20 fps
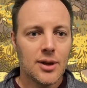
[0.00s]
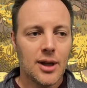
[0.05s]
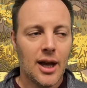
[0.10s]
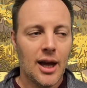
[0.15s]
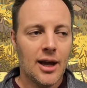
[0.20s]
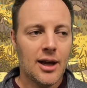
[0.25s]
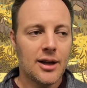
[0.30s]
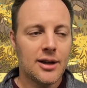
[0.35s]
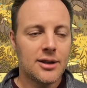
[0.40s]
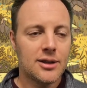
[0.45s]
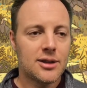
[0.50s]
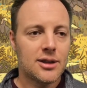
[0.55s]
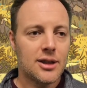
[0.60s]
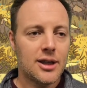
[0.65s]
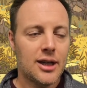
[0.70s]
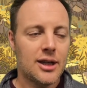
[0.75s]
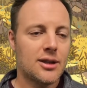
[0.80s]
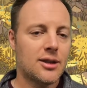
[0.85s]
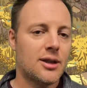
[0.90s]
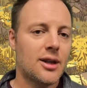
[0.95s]
and
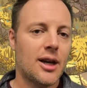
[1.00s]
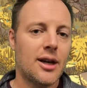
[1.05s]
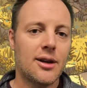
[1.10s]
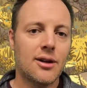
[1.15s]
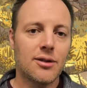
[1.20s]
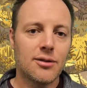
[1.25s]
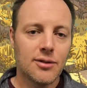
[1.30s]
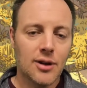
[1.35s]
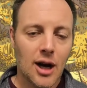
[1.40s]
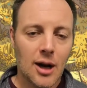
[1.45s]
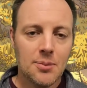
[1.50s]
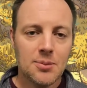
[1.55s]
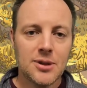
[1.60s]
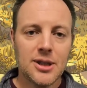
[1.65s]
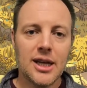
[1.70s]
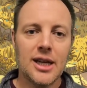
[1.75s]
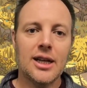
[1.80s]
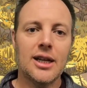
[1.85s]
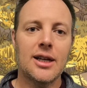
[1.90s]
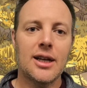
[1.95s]
can kind of
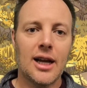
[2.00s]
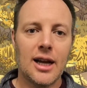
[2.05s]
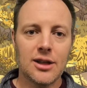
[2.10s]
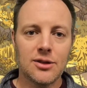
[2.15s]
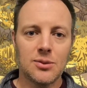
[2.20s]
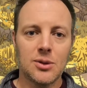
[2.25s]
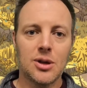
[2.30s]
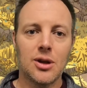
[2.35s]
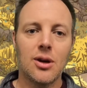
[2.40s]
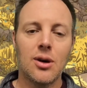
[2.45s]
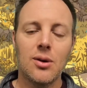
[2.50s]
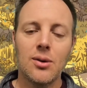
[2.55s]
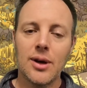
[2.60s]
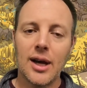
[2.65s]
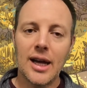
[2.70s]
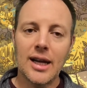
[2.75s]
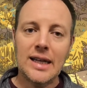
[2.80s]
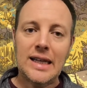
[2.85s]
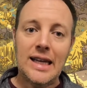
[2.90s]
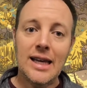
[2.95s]
update it as we go
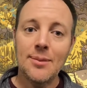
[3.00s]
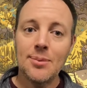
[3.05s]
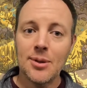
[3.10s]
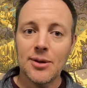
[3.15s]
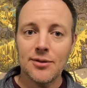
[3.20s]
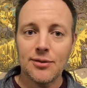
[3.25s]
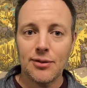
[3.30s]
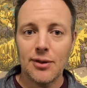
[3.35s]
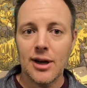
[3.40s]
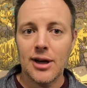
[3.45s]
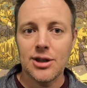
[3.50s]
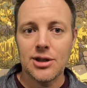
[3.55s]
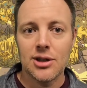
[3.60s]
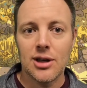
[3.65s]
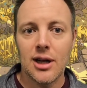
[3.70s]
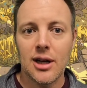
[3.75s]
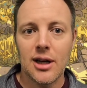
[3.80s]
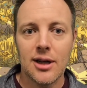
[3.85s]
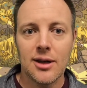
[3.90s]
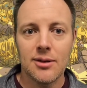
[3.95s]
and keep it fresh
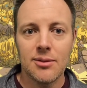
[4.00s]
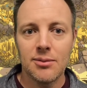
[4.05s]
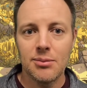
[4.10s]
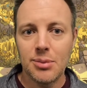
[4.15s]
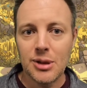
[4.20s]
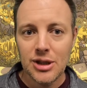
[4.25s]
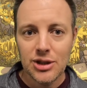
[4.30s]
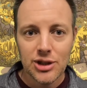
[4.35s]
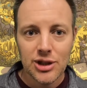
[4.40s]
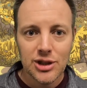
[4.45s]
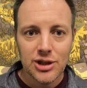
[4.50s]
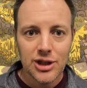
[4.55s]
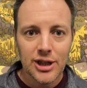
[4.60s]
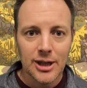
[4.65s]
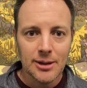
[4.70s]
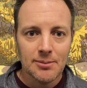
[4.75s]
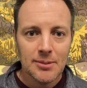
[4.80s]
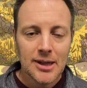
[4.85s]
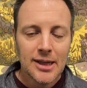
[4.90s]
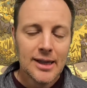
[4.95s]
on
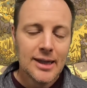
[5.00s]
BGG.